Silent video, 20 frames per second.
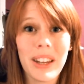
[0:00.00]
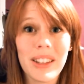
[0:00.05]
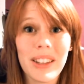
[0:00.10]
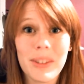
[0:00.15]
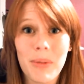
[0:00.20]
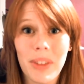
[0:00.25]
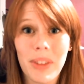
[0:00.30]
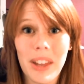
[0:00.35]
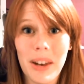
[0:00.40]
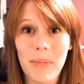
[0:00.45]

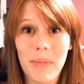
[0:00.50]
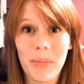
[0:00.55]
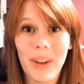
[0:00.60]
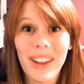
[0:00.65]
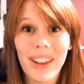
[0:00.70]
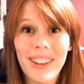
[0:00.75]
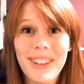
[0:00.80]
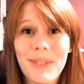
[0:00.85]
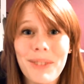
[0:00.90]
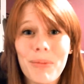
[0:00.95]
else with
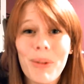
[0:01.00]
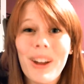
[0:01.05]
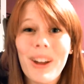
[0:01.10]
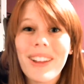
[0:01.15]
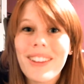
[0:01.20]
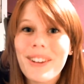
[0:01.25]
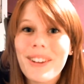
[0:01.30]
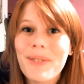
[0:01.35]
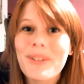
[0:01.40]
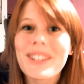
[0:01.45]
umbrellas.
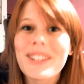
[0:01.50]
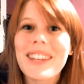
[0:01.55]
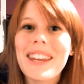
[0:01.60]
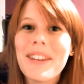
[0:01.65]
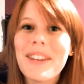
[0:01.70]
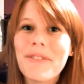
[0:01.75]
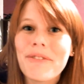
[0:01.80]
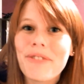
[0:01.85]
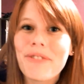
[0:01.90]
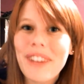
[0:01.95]
Well, there was
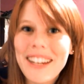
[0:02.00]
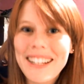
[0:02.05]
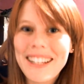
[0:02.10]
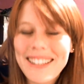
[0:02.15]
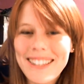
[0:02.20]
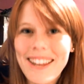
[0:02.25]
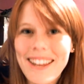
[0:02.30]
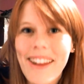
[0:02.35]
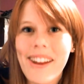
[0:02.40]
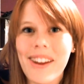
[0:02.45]
a fight
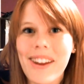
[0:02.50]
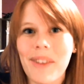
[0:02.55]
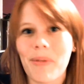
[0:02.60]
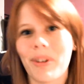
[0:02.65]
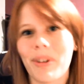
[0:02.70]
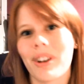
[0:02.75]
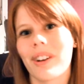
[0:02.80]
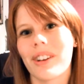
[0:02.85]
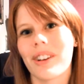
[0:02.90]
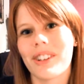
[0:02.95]
scene
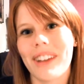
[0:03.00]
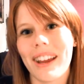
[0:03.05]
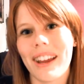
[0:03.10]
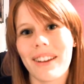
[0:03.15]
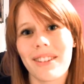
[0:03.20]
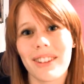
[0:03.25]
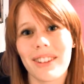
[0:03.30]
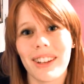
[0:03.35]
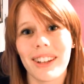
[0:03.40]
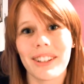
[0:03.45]
where she
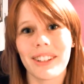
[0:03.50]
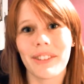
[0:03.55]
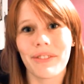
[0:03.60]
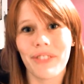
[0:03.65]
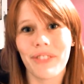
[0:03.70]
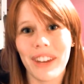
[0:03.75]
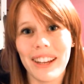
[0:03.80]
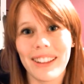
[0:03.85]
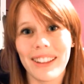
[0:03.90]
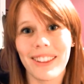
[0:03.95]
actually got to
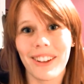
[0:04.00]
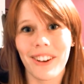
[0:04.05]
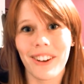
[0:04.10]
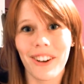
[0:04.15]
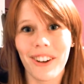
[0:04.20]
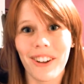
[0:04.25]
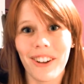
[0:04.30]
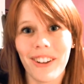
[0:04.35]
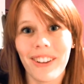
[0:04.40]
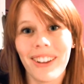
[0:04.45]
fight the
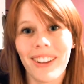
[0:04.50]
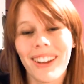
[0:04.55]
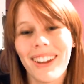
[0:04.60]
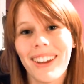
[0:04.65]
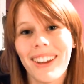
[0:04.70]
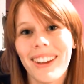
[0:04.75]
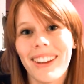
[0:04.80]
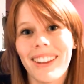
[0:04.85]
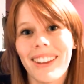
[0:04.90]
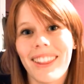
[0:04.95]
girl
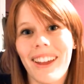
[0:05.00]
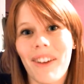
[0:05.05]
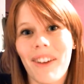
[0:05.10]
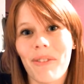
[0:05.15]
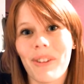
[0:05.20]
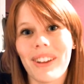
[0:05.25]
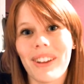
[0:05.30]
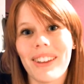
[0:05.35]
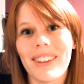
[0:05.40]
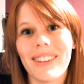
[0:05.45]
that
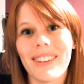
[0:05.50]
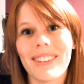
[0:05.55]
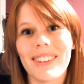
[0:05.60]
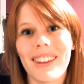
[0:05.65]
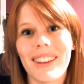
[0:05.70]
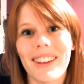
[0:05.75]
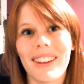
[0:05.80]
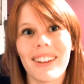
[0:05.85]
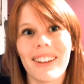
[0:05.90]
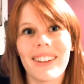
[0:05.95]
was
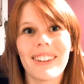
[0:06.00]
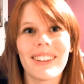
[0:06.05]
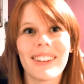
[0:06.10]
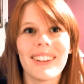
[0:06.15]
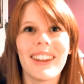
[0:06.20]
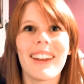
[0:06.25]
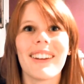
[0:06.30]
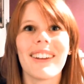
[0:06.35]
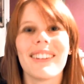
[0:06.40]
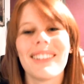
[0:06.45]

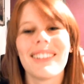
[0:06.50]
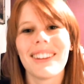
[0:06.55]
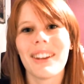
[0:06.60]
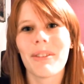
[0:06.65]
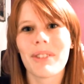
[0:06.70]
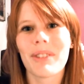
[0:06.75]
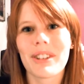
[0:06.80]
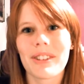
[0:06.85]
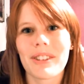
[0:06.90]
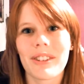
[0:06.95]
yeah, the
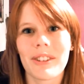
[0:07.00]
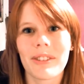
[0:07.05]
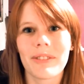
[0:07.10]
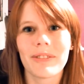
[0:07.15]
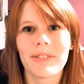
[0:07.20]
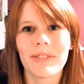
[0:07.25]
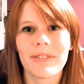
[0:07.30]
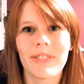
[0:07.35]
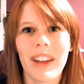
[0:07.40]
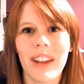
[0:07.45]

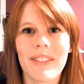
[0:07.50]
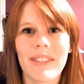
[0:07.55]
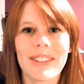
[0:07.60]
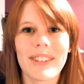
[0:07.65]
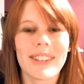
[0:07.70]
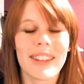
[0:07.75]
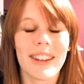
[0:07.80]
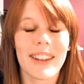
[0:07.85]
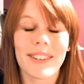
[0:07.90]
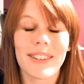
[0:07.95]
original virus
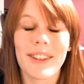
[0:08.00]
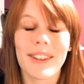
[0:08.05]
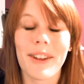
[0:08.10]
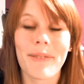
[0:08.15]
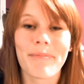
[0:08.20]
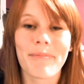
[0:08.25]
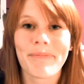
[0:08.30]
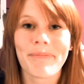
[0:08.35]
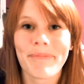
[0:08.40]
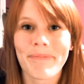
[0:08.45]
thing. So
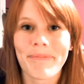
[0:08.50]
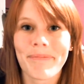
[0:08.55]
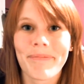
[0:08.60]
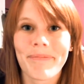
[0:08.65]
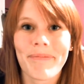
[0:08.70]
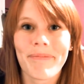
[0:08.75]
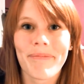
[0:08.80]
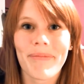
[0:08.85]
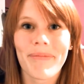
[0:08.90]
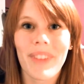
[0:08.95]

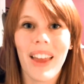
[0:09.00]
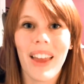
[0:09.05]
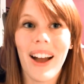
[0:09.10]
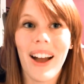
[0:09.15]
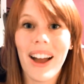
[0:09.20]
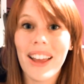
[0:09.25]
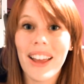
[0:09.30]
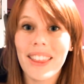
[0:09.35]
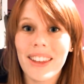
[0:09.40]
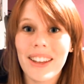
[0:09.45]

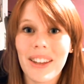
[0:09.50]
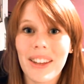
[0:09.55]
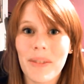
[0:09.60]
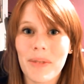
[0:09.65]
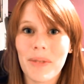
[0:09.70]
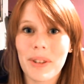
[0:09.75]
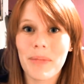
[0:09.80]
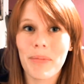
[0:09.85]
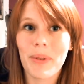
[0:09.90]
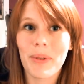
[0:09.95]
I think it
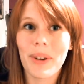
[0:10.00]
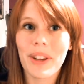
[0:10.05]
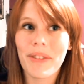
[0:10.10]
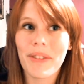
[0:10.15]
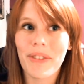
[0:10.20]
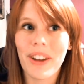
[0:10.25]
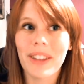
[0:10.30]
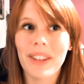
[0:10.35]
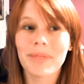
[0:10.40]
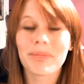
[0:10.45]
was pretty
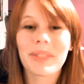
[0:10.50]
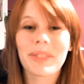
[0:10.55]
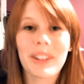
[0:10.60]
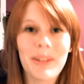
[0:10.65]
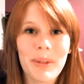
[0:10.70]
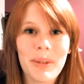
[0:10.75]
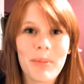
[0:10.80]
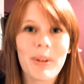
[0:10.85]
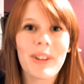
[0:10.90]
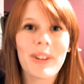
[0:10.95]
fun. It
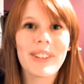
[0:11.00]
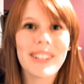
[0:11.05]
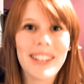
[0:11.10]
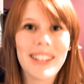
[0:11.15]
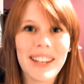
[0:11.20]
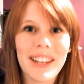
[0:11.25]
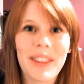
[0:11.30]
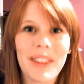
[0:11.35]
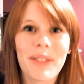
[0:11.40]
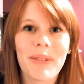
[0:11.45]
was worth
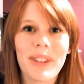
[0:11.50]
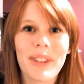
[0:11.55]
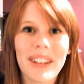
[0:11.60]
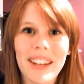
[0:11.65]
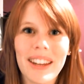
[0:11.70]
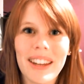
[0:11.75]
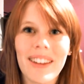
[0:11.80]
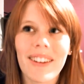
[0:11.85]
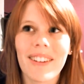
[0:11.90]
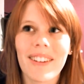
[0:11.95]
seeing in
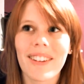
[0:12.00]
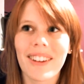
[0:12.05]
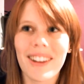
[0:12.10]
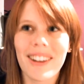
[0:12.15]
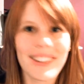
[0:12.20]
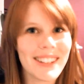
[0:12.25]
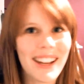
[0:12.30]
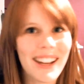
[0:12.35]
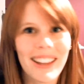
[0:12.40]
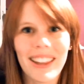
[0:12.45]
3D. Oh
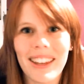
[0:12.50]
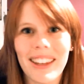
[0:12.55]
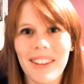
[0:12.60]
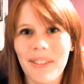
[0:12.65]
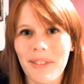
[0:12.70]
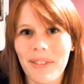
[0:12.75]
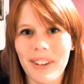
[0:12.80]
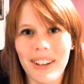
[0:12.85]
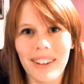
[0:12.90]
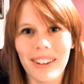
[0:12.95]
gosh, I like
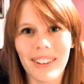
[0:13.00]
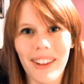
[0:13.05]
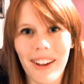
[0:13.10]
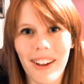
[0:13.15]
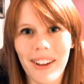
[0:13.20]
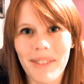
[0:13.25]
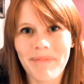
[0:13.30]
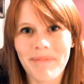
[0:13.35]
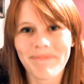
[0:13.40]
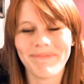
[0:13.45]
3D a lot.